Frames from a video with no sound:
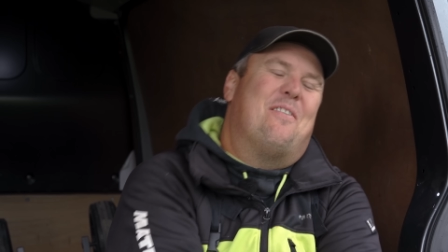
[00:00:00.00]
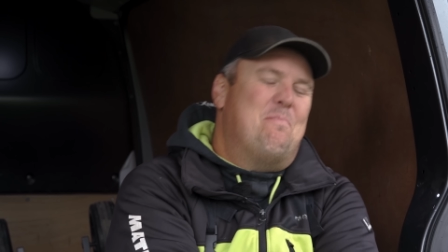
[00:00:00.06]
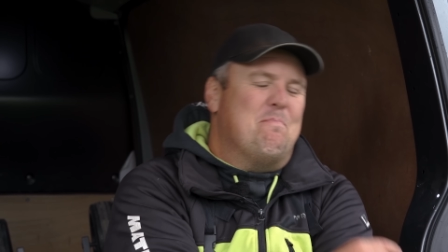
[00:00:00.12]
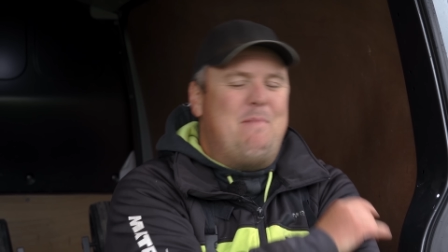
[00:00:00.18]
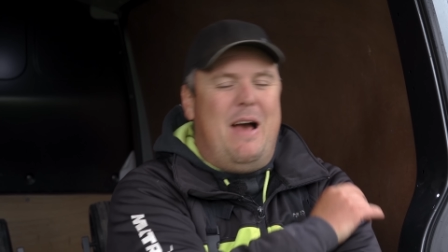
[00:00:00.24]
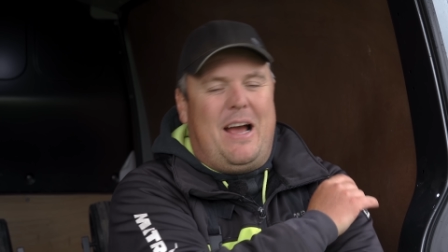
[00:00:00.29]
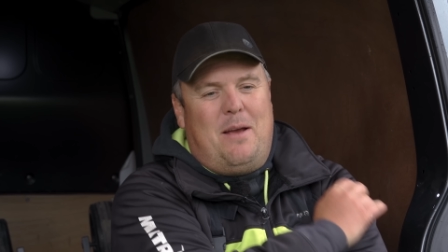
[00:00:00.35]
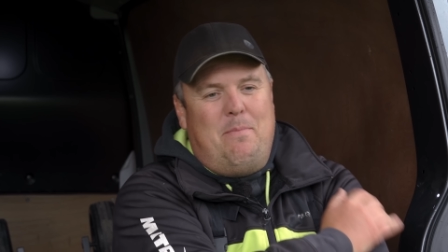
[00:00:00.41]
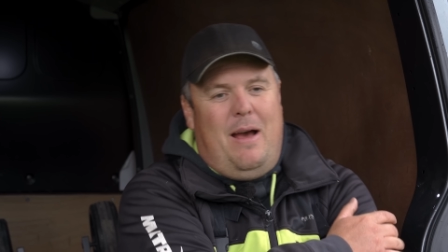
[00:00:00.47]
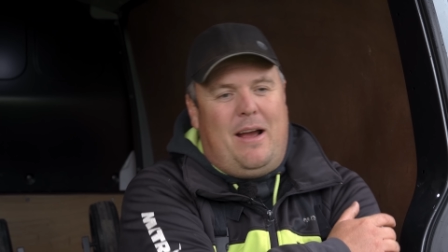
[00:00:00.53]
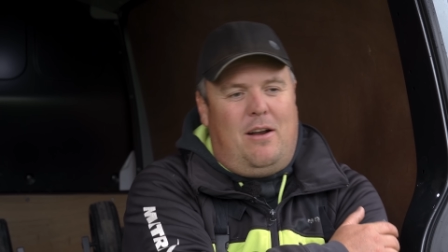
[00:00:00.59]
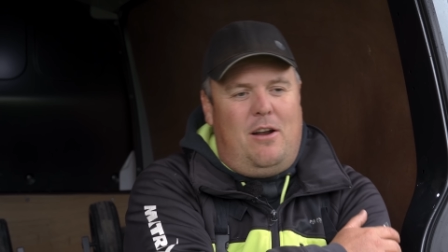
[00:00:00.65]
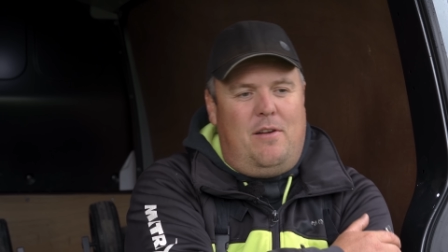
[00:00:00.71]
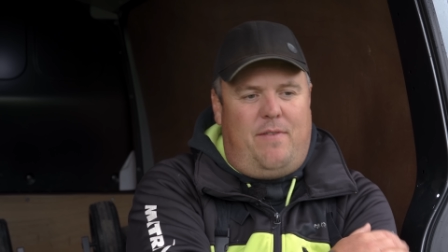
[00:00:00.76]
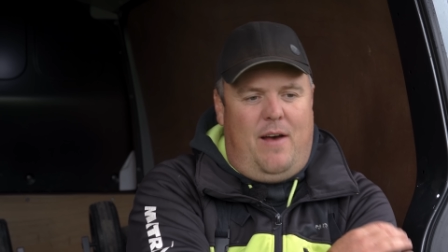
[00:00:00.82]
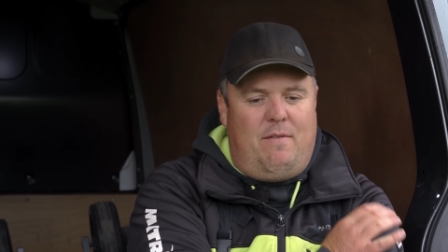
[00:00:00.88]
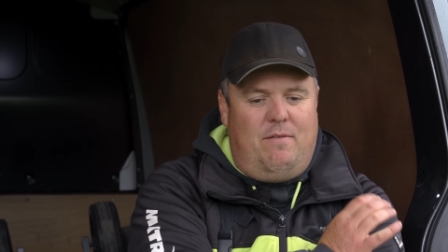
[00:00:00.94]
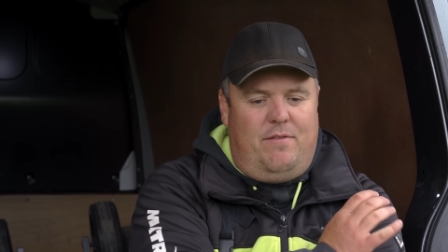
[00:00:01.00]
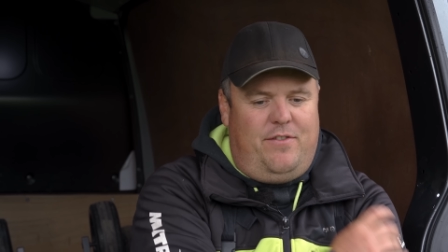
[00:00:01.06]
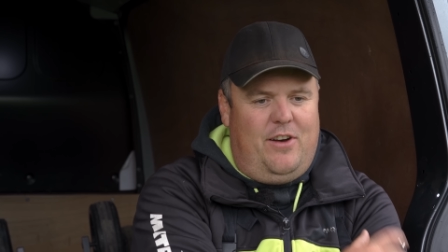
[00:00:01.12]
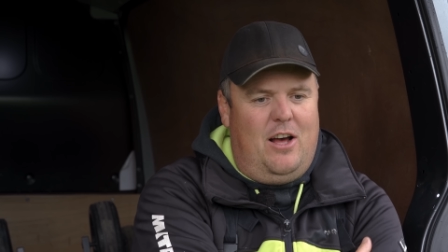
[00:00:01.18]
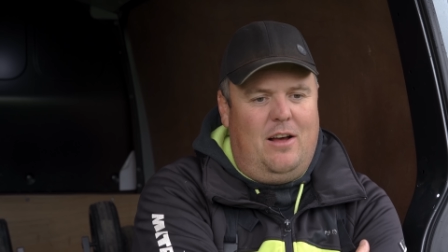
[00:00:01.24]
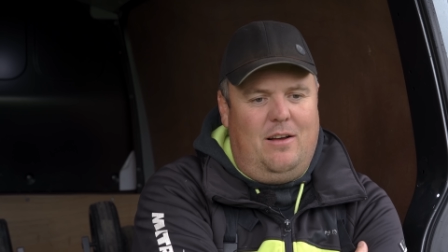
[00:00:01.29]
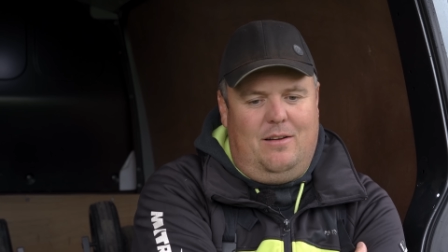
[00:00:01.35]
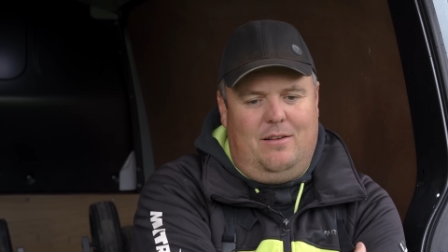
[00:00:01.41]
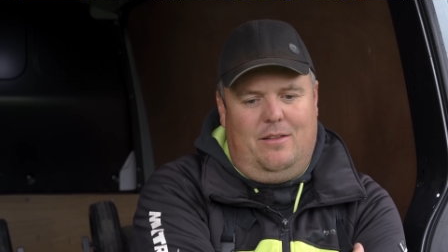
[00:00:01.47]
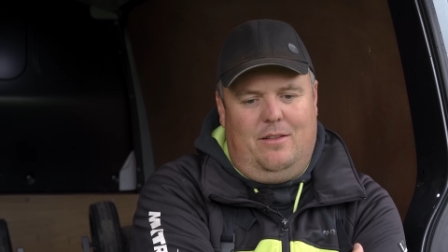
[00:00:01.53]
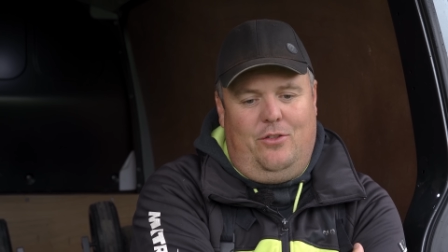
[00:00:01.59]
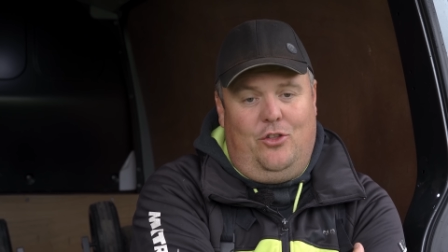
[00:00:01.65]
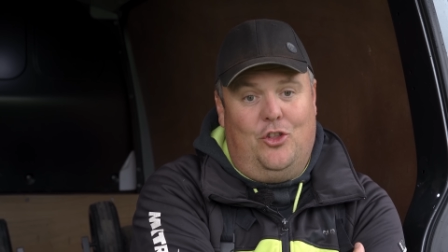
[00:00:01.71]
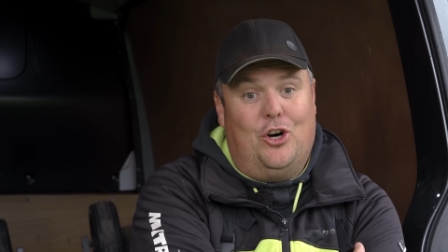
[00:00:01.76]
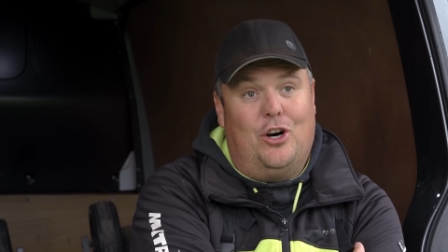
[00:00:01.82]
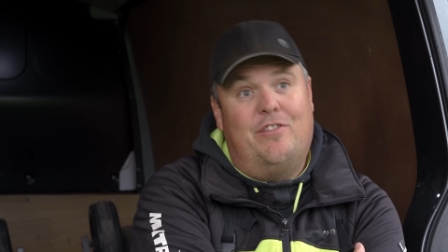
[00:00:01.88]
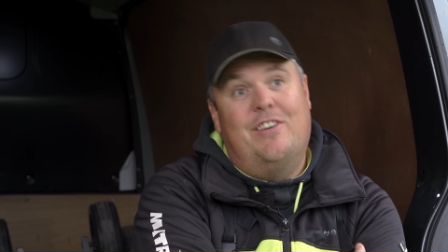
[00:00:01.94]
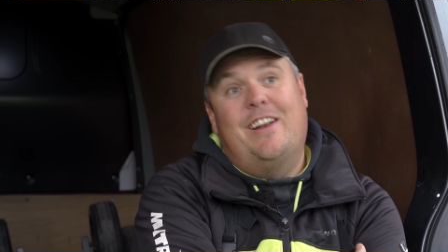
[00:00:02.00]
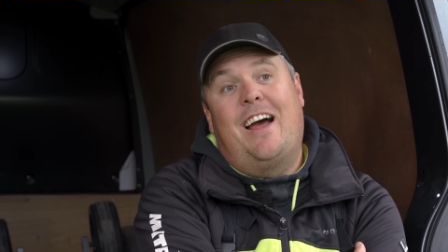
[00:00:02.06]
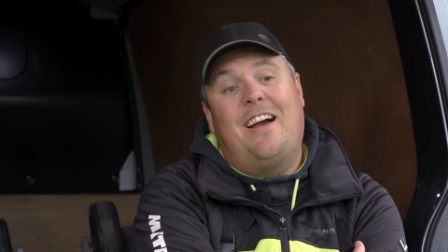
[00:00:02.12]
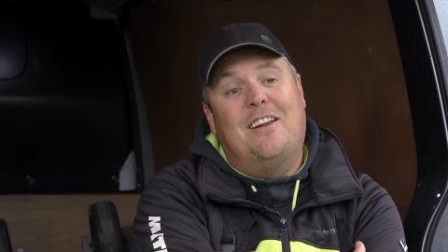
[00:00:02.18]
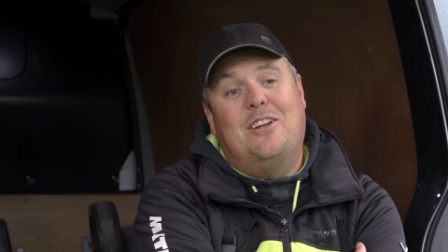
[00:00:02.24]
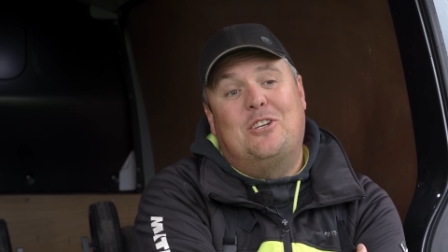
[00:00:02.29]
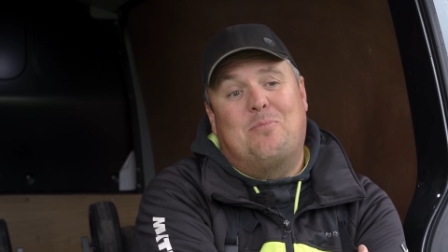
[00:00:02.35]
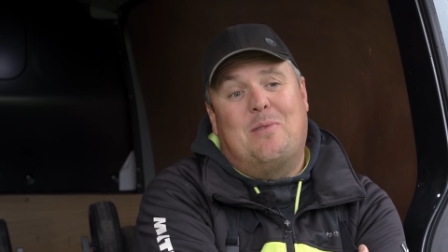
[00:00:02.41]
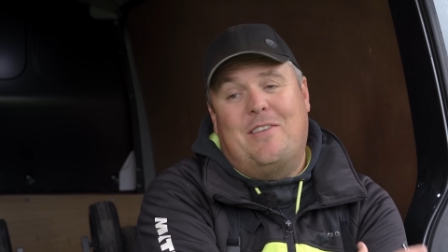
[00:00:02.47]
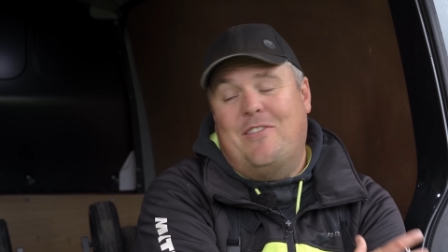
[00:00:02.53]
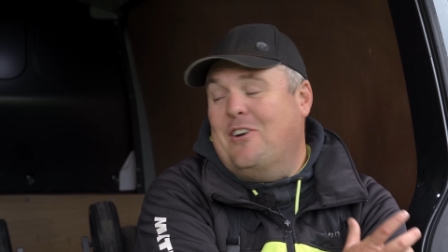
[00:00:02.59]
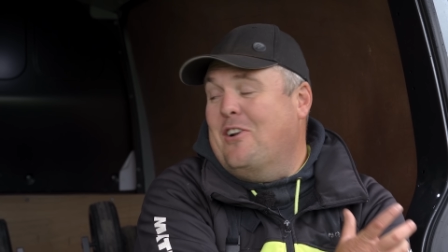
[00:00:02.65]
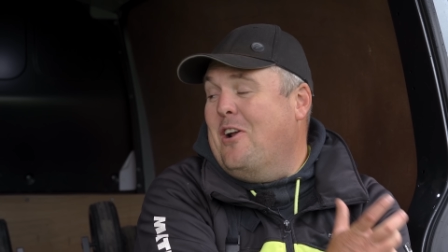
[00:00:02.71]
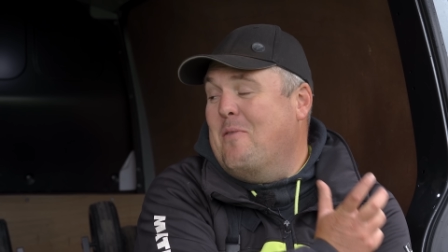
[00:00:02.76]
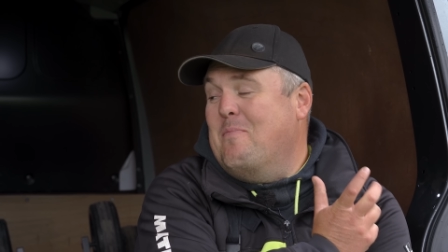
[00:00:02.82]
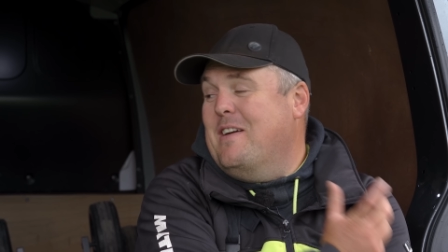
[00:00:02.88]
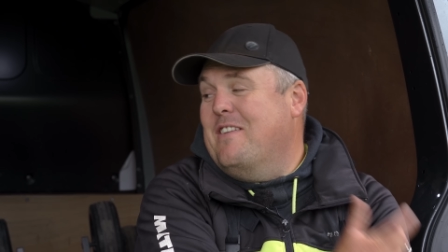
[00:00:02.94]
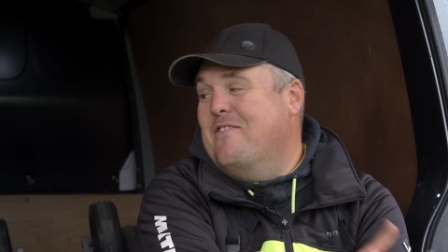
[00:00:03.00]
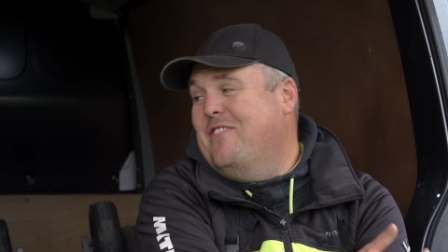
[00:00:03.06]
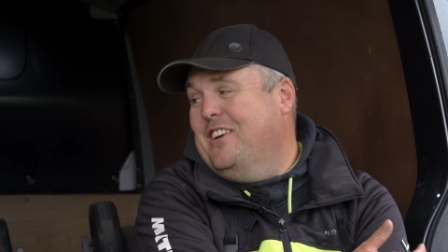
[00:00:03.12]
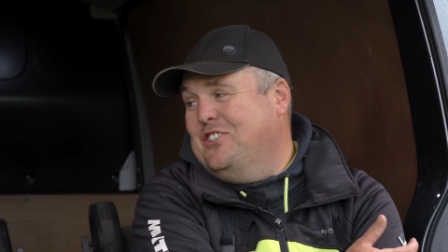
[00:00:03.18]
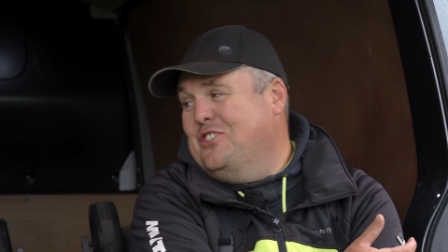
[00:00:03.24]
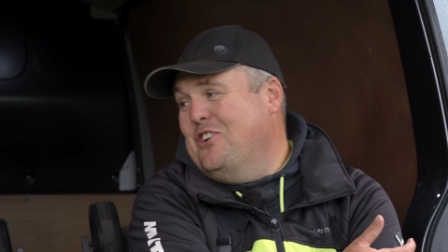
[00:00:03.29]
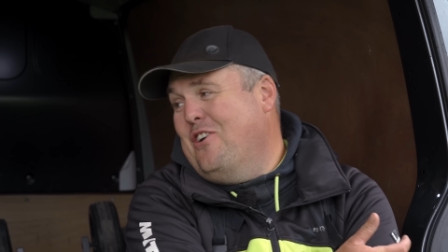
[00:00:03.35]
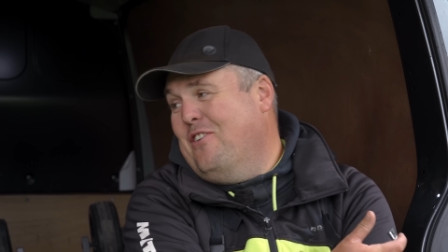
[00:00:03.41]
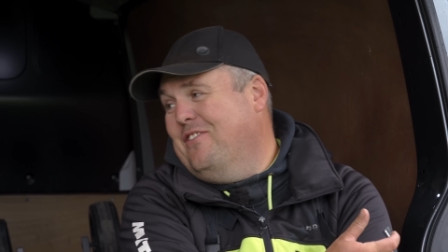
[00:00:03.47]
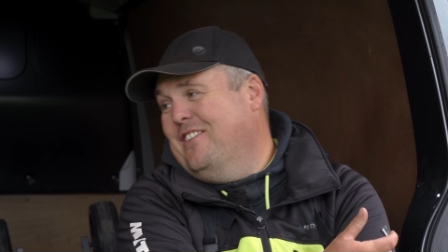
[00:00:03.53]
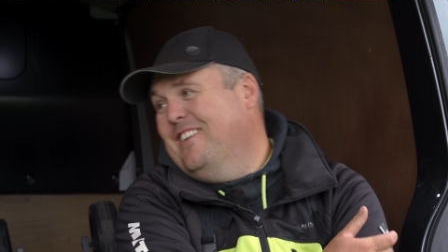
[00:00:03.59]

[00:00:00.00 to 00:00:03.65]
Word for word: mega mega event for northern anglers, believe it or not, being fish north.